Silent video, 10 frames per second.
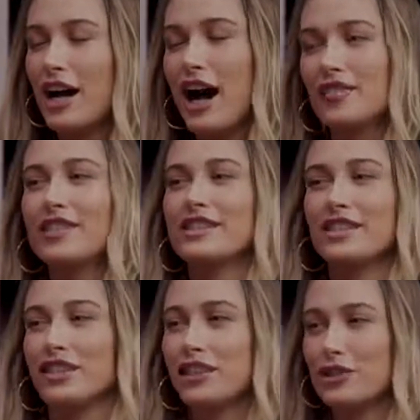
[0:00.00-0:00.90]

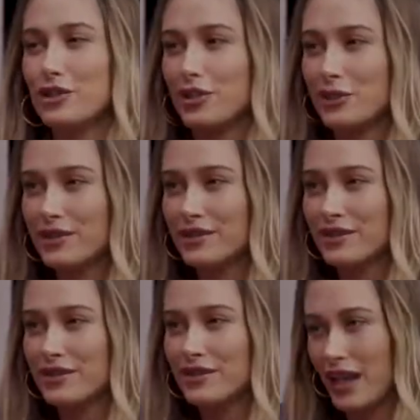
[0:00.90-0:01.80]
obviously you're going to
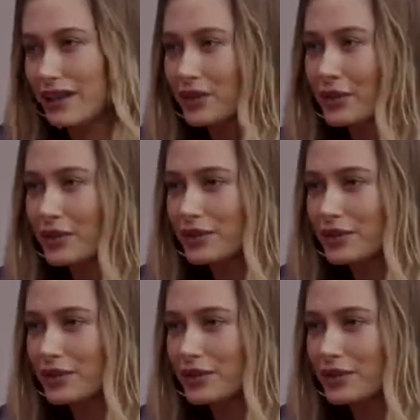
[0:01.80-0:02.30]
choose not to go to